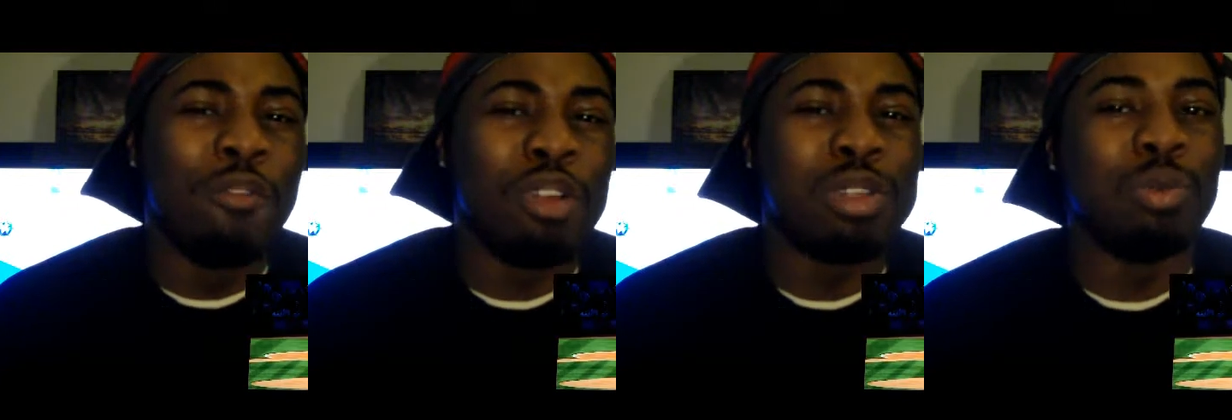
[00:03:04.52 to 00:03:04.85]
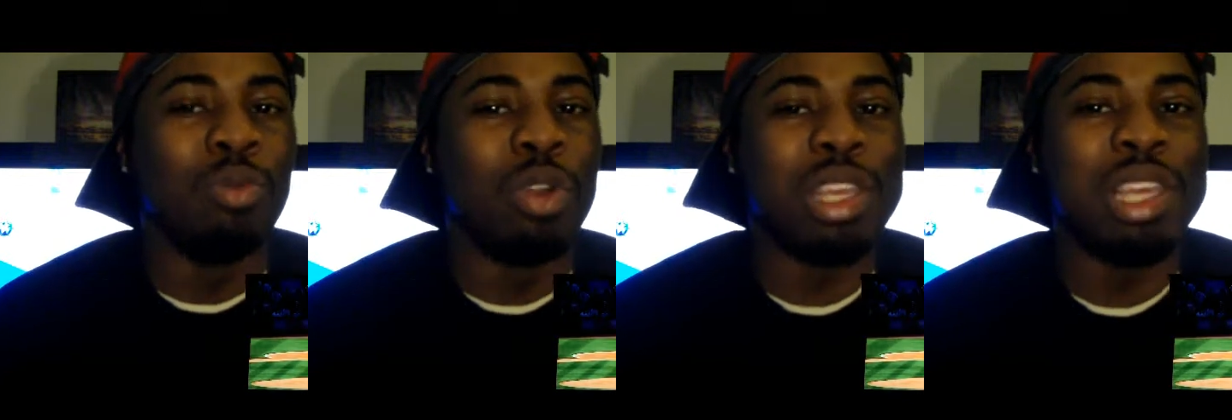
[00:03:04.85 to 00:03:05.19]
versus the
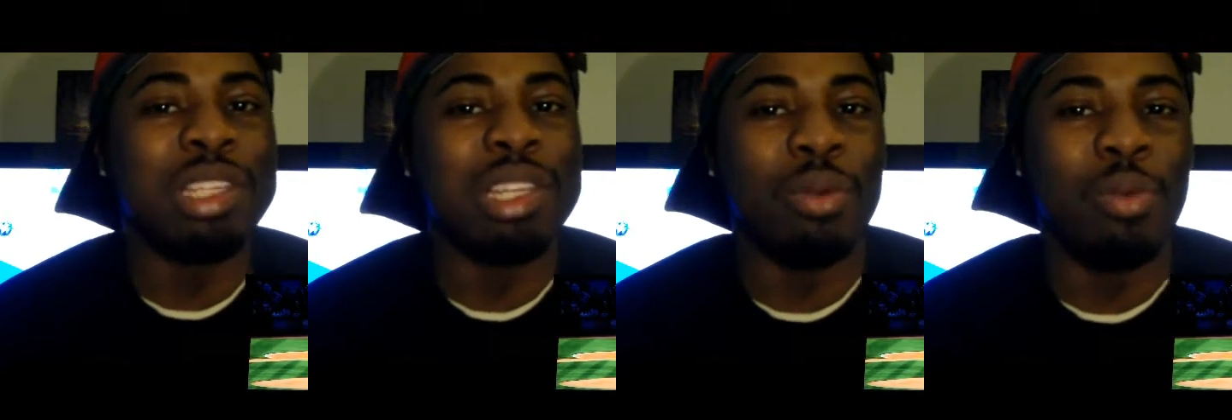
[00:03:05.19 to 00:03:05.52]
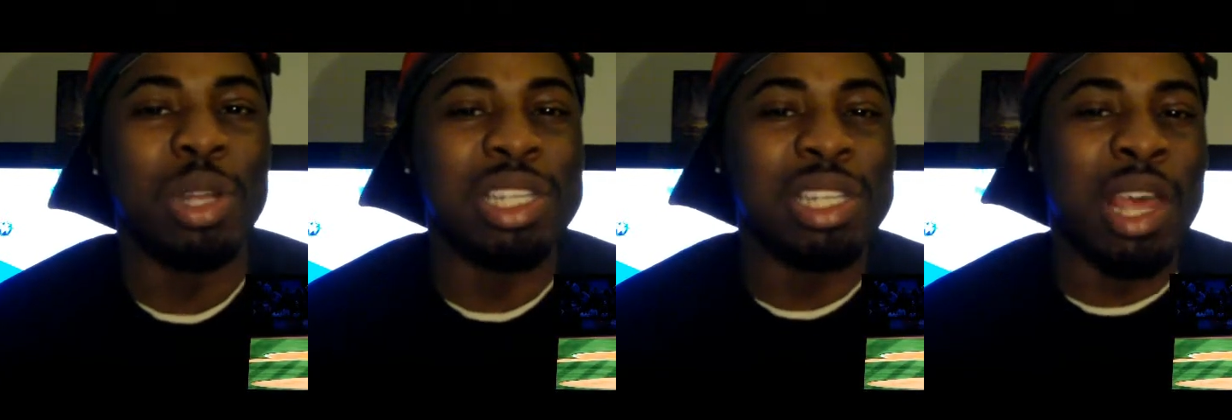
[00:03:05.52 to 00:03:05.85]
rookies,
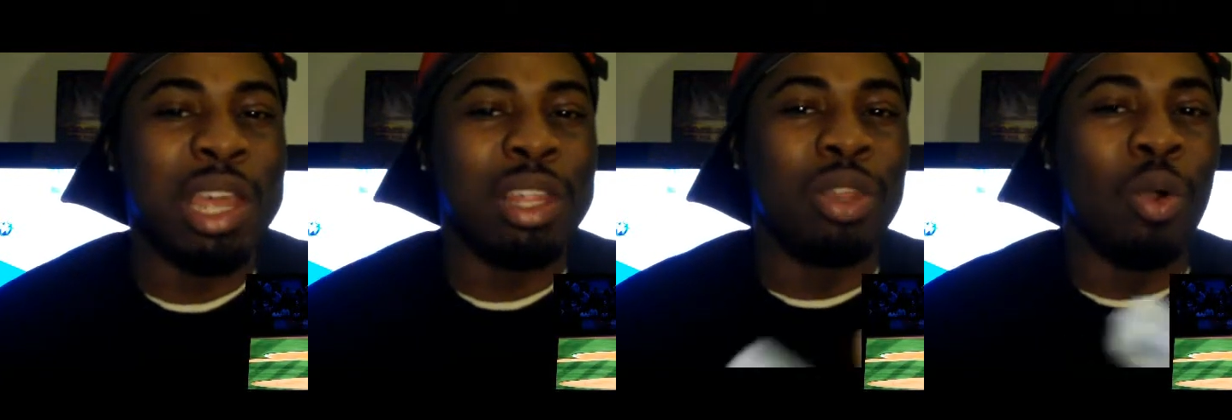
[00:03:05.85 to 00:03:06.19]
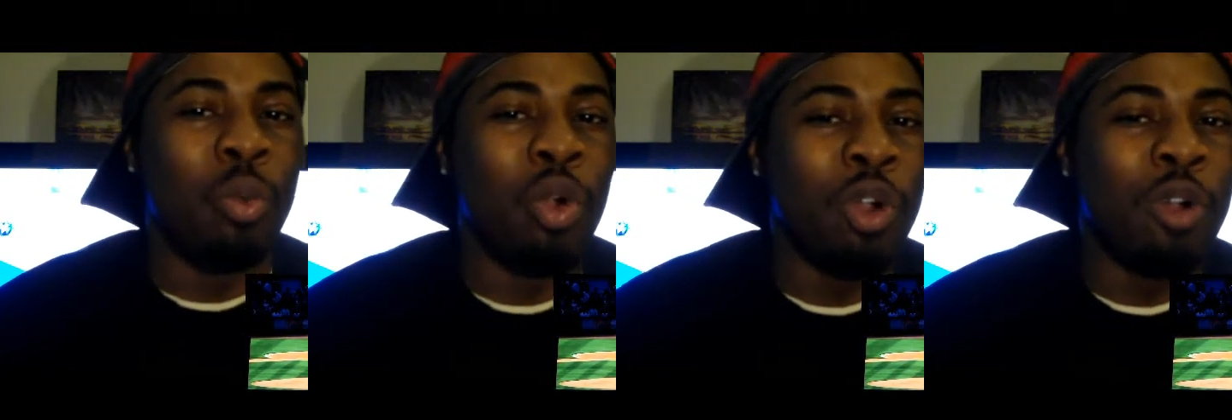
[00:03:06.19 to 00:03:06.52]
which is like the
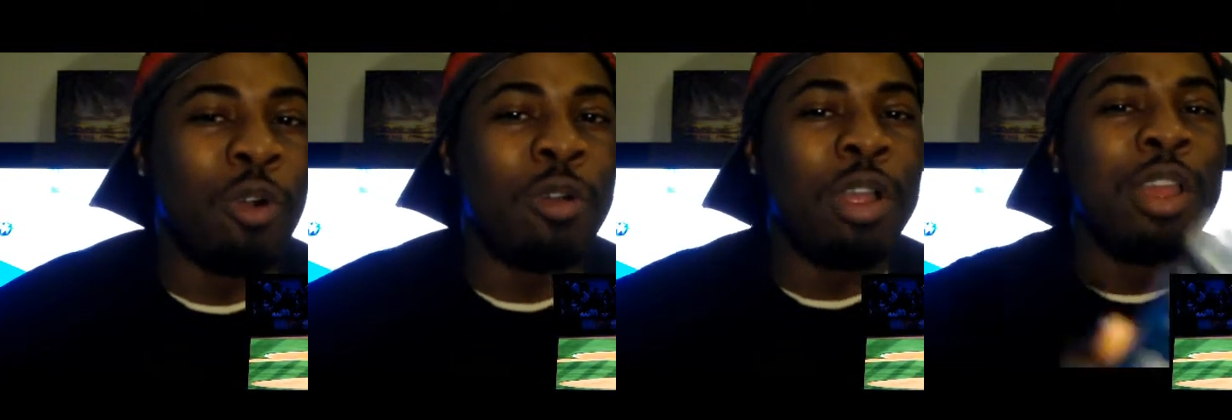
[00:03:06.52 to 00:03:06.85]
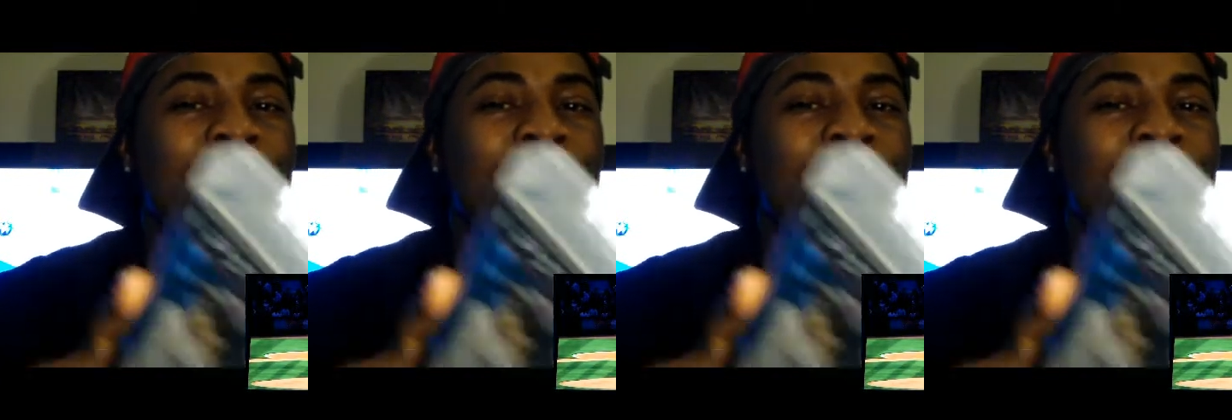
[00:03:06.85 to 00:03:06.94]
world